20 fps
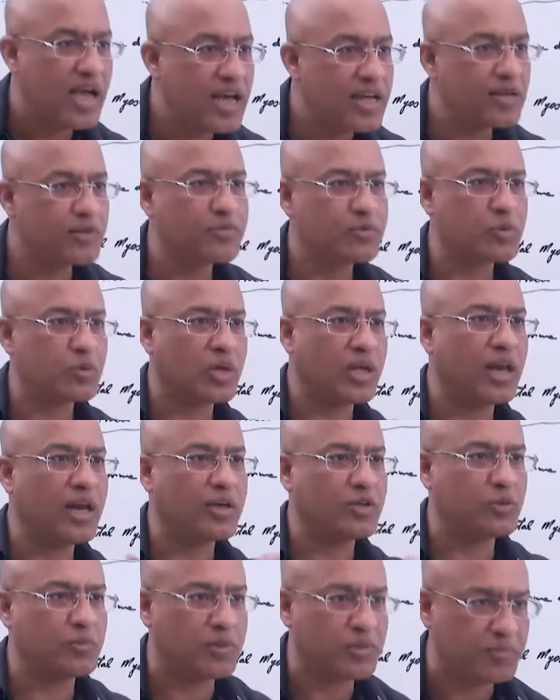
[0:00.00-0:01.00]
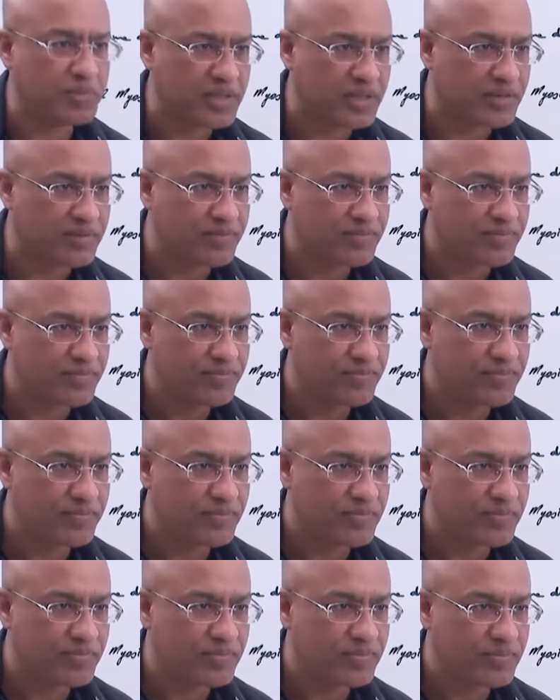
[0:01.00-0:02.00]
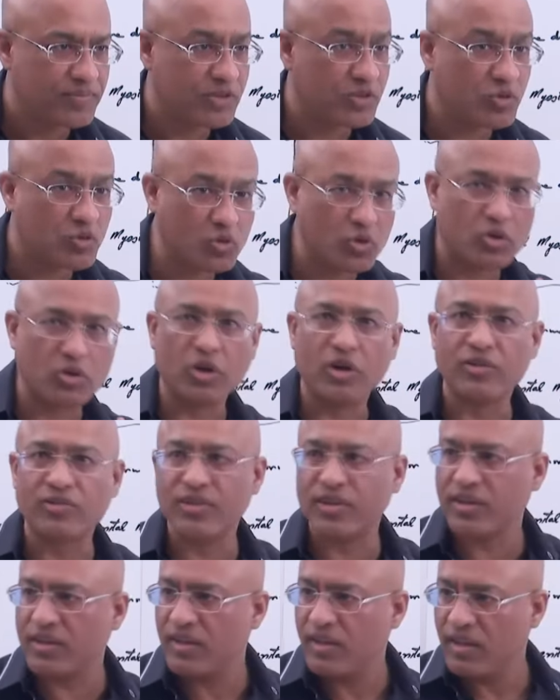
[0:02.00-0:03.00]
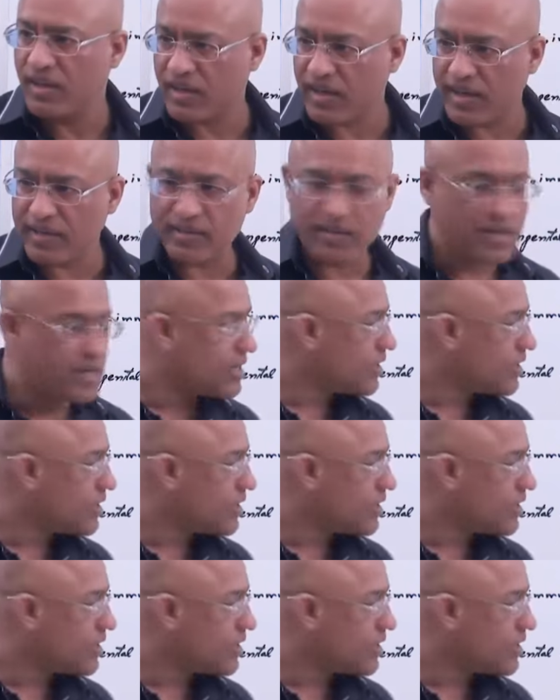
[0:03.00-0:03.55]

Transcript: enough to kill a human being. It's so toxic, right?